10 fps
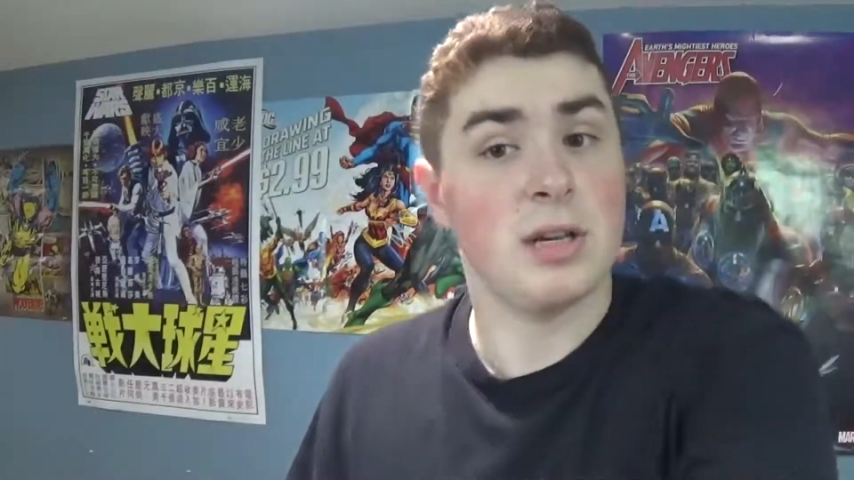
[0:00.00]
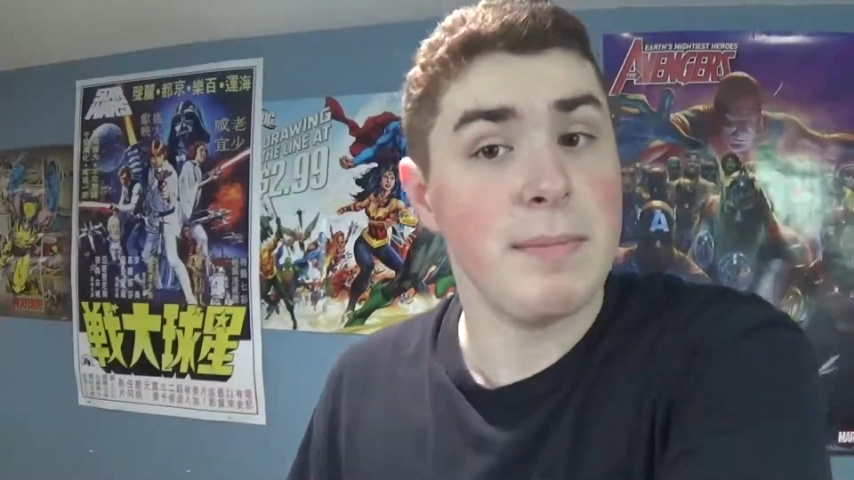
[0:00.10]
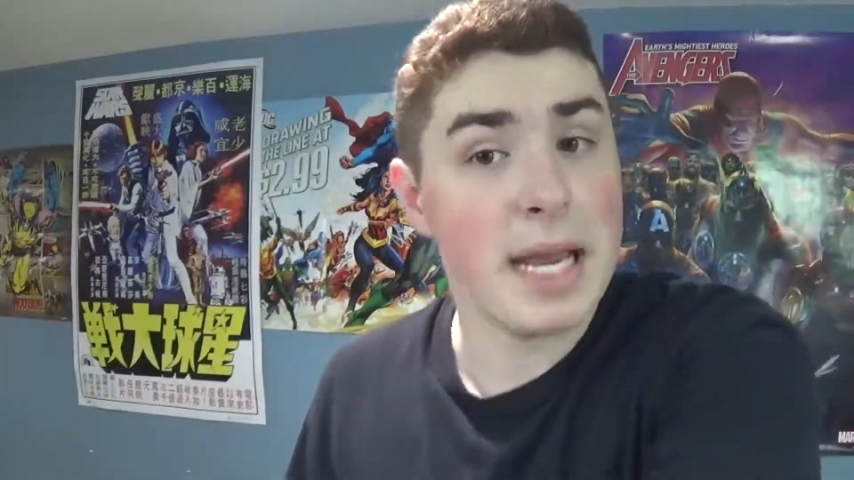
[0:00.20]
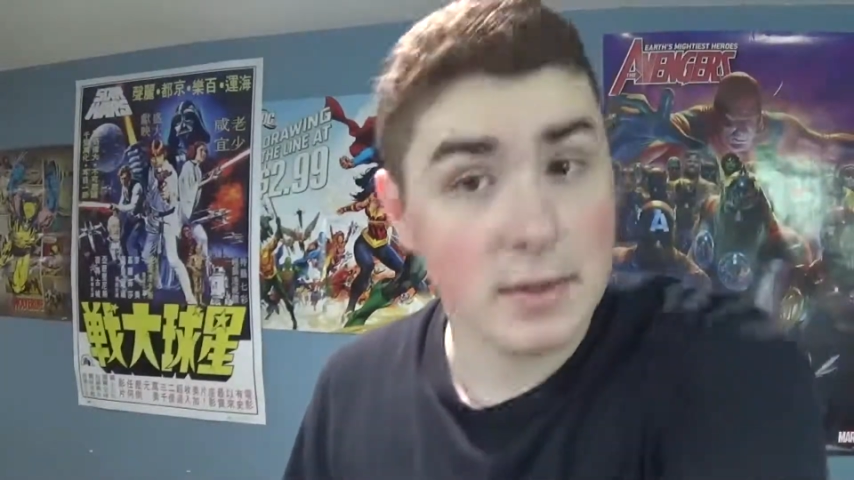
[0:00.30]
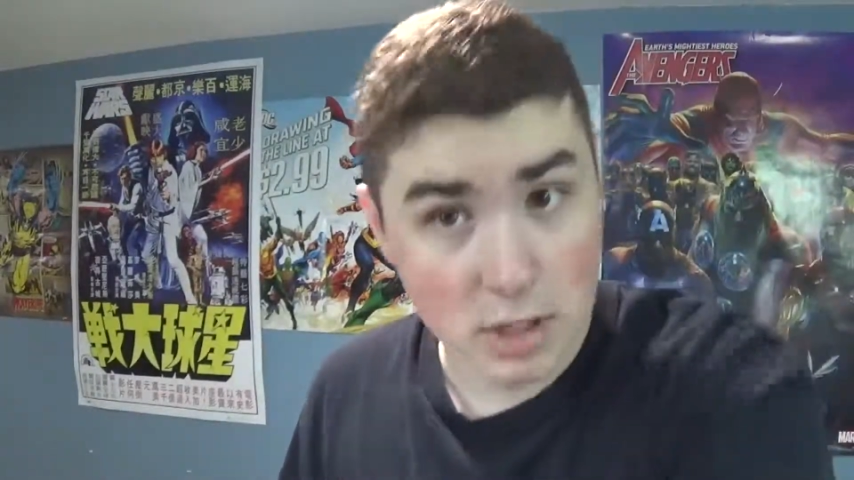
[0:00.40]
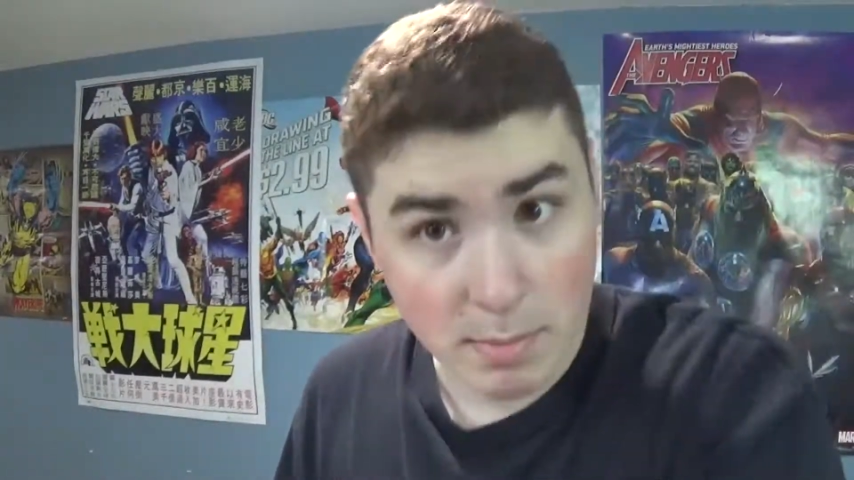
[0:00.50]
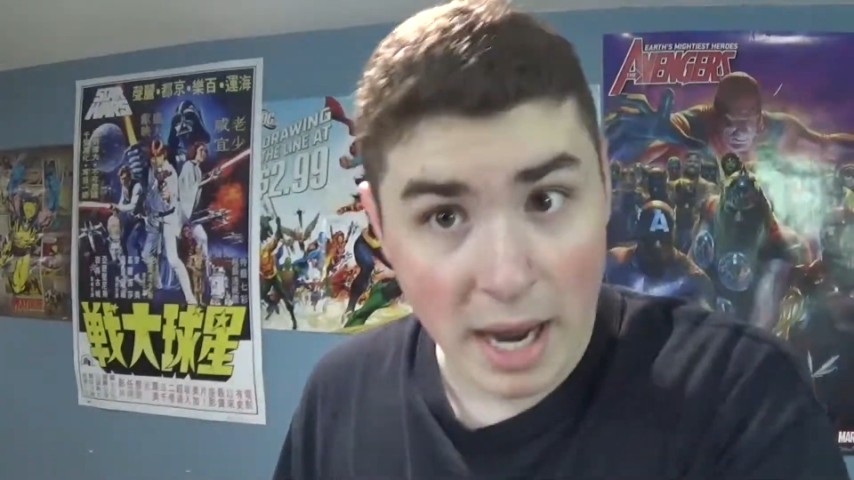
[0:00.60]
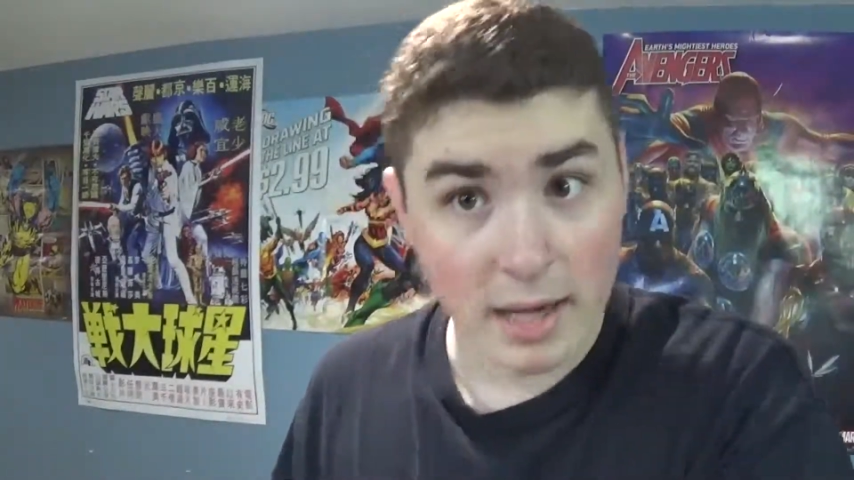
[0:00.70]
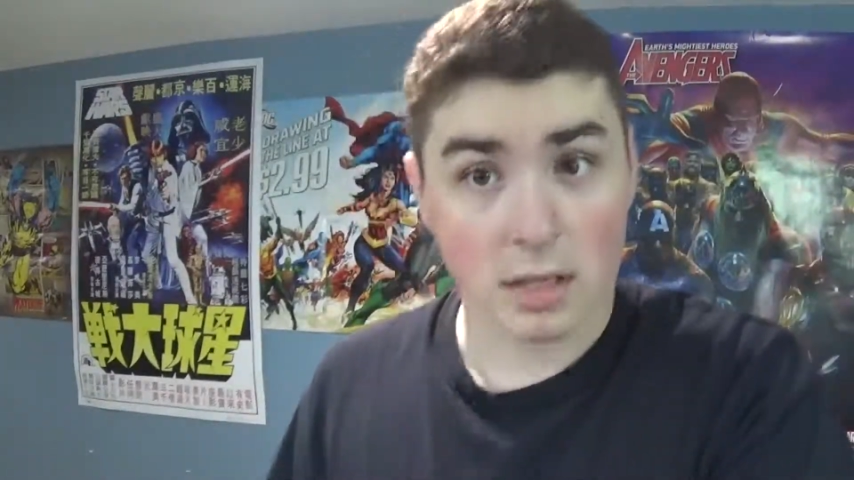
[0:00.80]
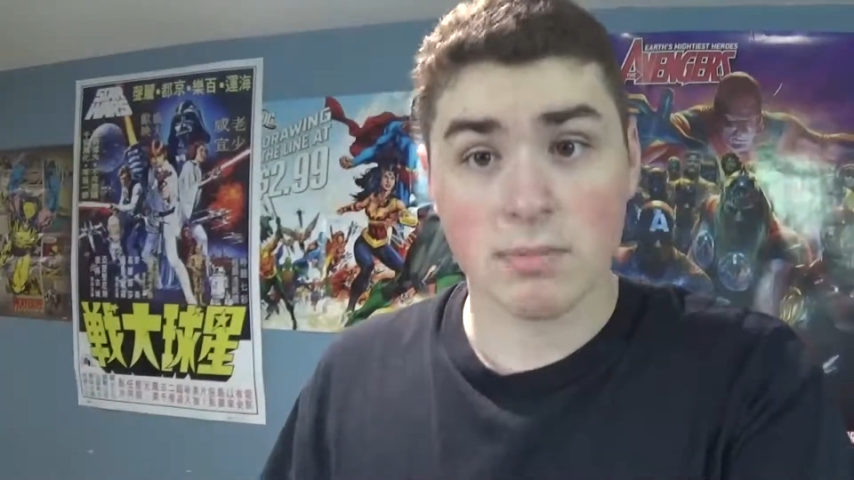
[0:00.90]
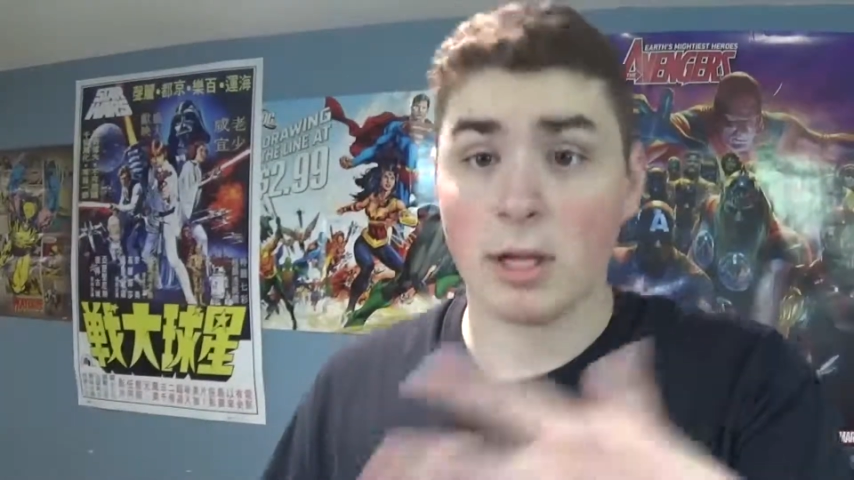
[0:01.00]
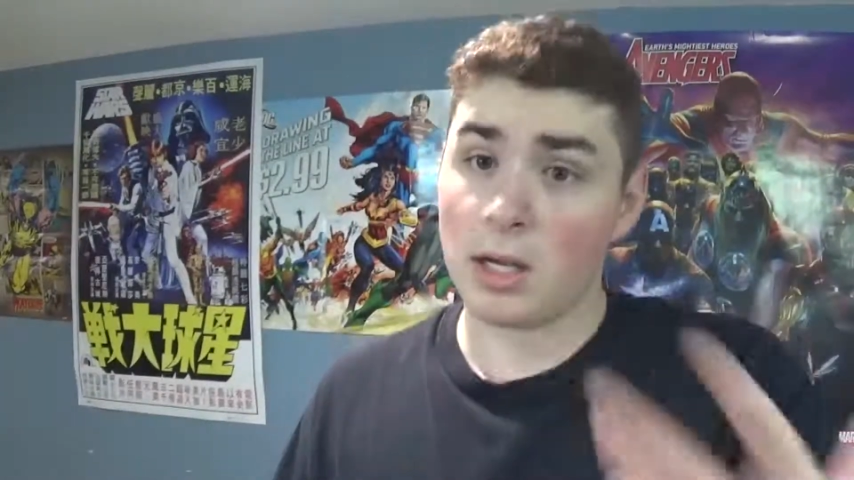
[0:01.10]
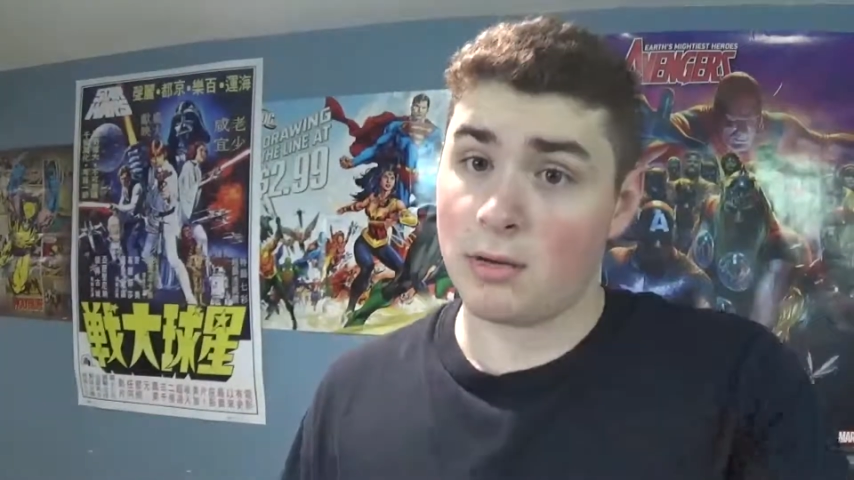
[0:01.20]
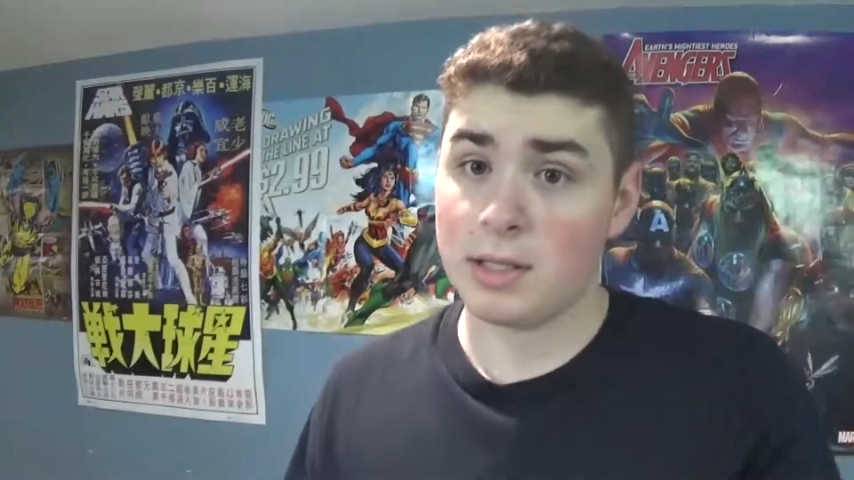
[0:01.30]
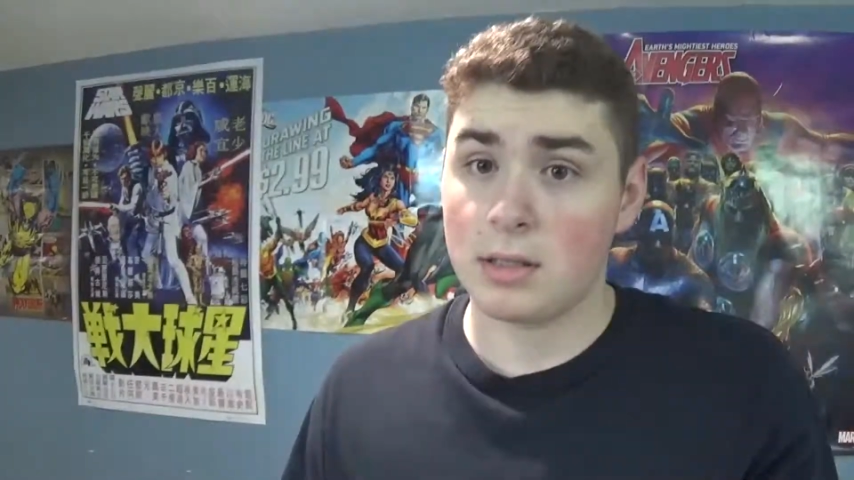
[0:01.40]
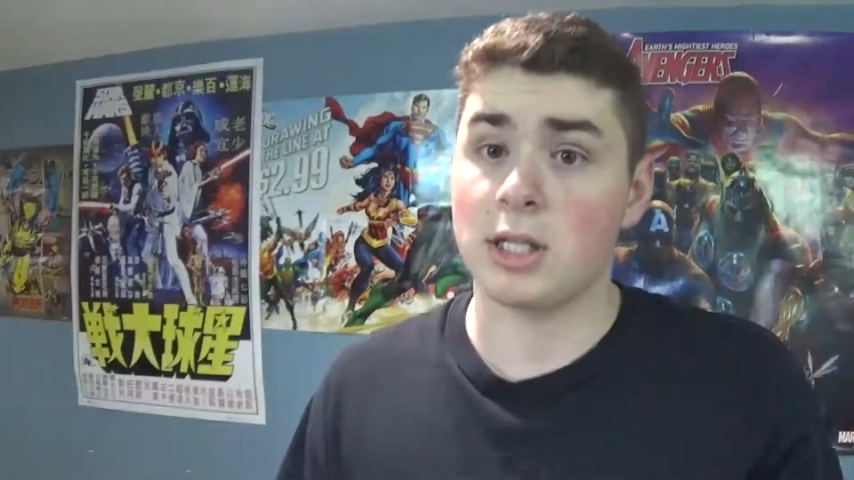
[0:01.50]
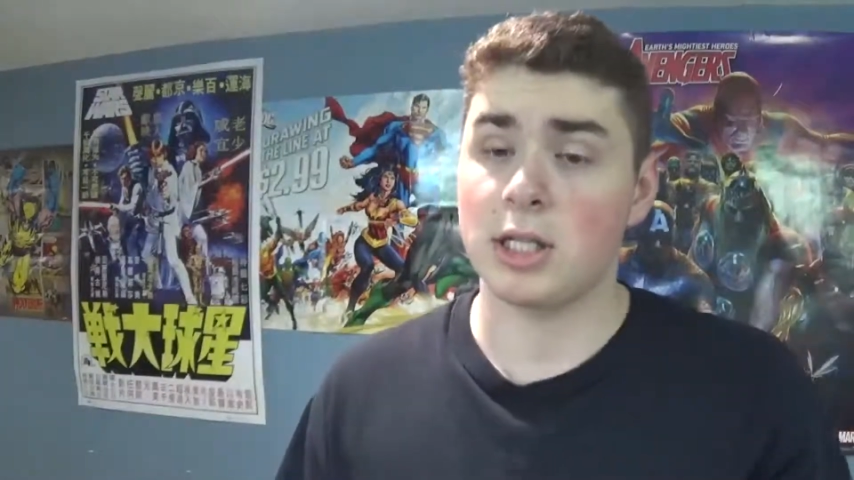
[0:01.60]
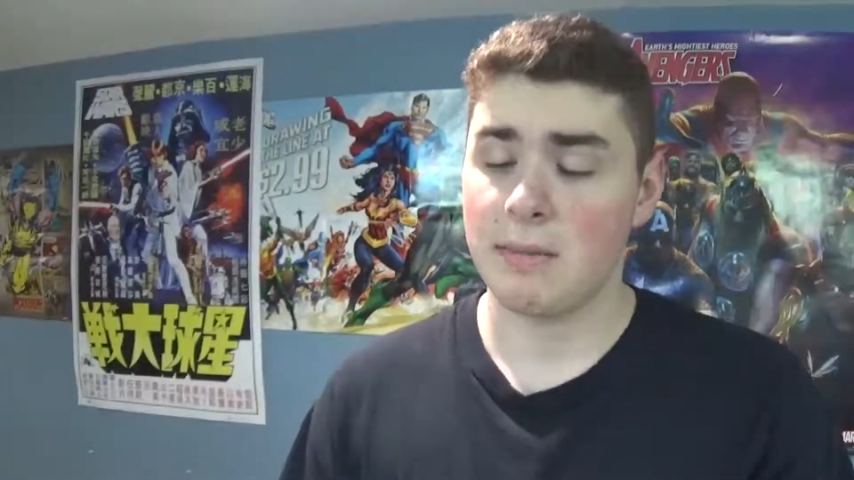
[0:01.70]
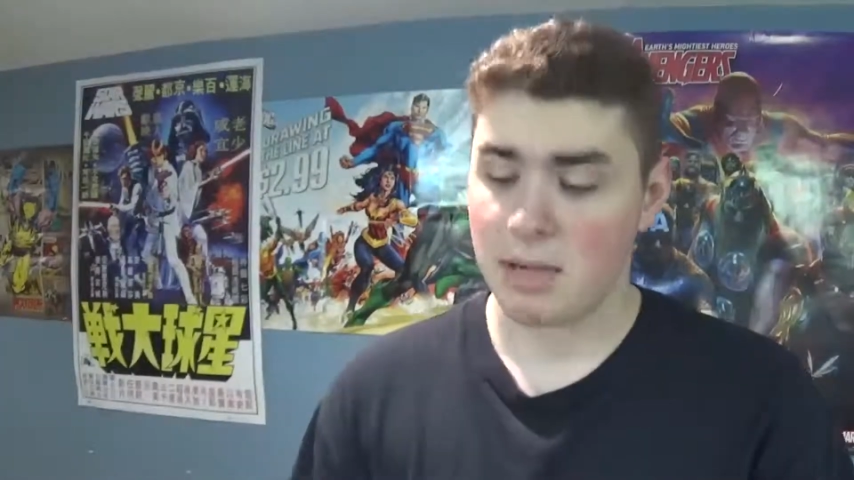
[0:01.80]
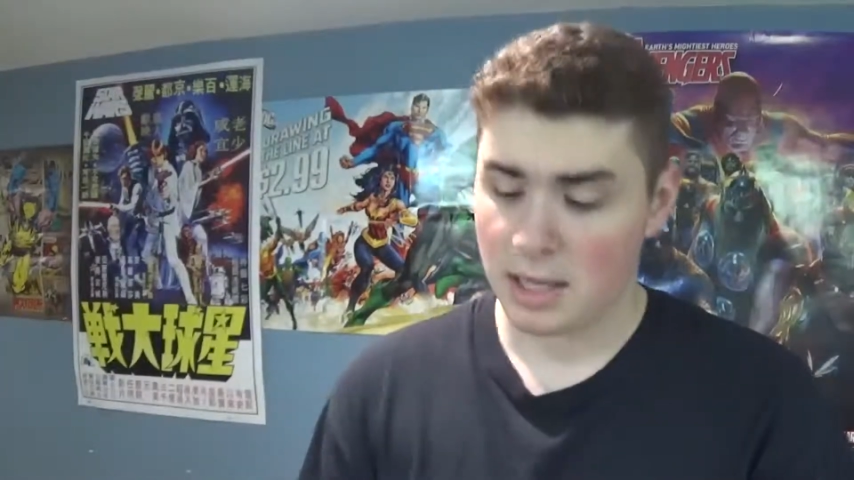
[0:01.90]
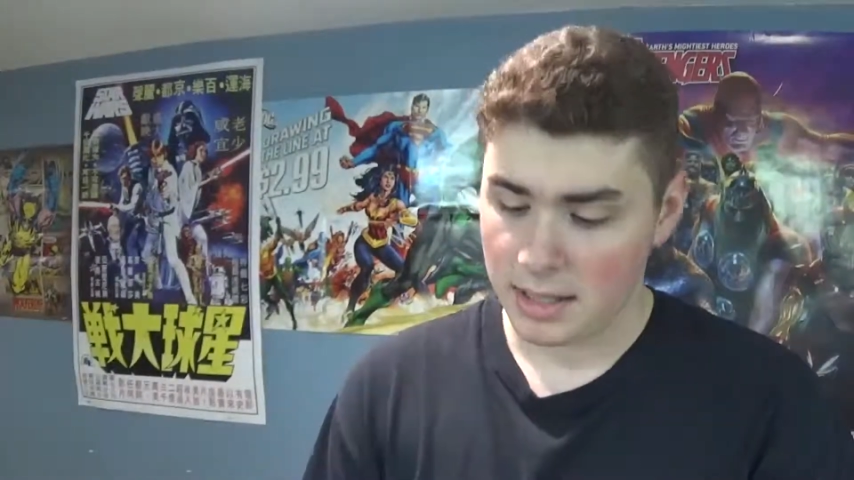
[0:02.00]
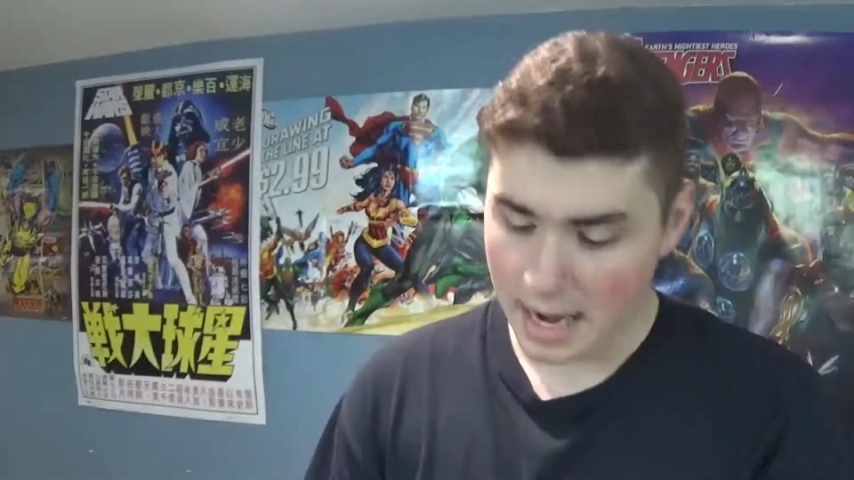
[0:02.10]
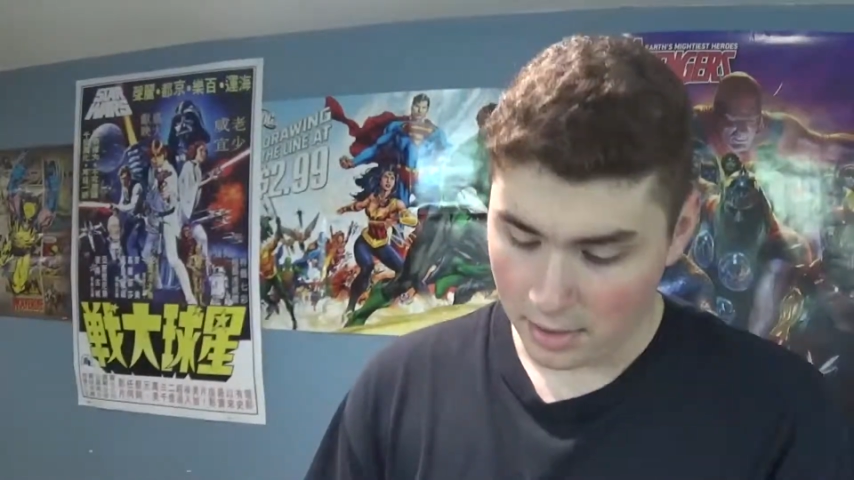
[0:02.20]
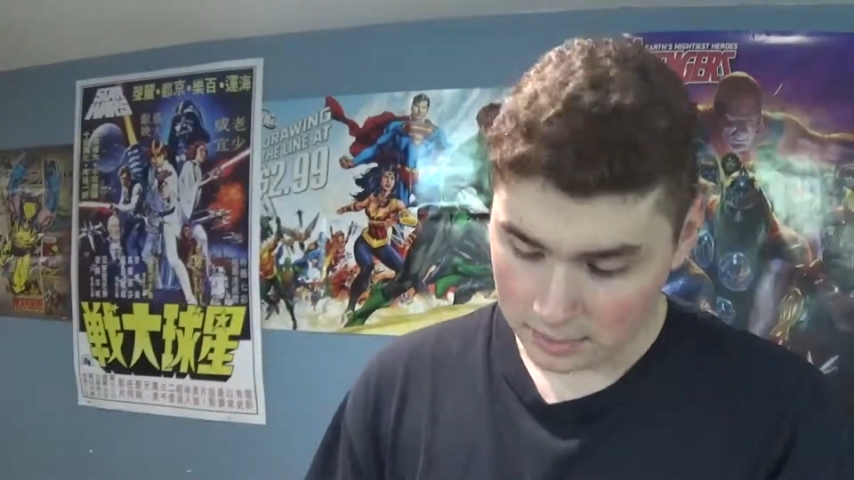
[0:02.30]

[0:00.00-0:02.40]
made of spiders, but, you know, it's the symbiote. Now,